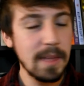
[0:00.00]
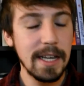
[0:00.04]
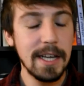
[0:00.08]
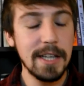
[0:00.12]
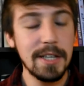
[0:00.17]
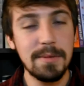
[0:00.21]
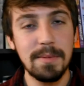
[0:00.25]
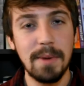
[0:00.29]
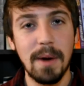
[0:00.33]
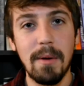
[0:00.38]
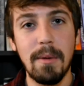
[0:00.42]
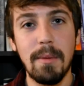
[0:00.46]

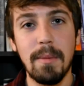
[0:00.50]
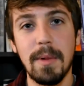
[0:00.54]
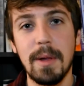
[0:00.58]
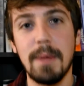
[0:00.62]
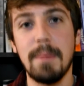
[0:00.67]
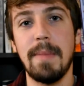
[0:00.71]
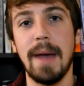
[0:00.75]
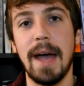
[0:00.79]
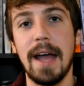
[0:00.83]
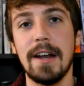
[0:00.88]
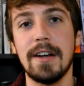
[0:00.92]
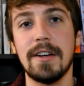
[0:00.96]
it's probably
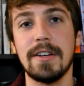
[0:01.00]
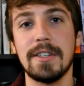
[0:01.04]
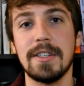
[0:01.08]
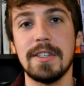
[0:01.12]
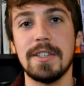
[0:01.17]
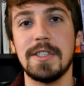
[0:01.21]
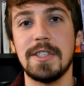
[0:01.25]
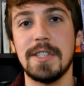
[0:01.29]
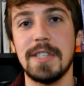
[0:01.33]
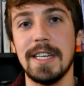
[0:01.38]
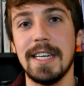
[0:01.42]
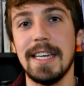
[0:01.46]
better to
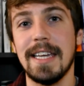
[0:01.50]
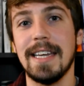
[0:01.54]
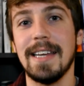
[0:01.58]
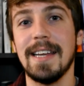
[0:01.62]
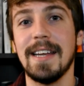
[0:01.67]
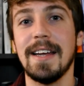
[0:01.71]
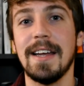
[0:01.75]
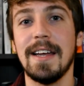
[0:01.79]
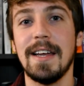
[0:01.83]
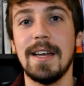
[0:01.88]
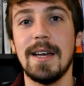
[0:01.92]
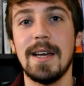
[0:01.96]

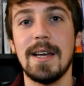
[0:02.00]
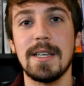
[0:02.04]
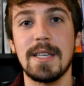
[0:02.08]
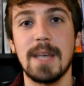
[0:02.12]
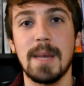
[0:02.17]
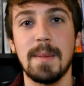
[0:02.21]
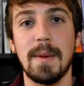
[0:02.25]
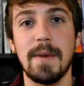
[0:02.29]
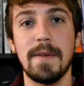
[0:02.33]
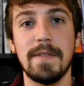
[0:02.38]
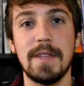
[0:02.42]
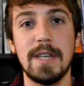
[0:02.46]
see
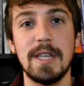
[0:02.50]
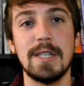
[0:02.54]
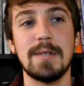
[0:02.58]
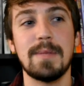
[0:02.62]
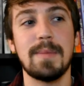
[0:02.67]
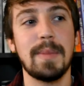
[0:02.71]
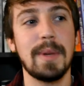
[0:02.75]
some of these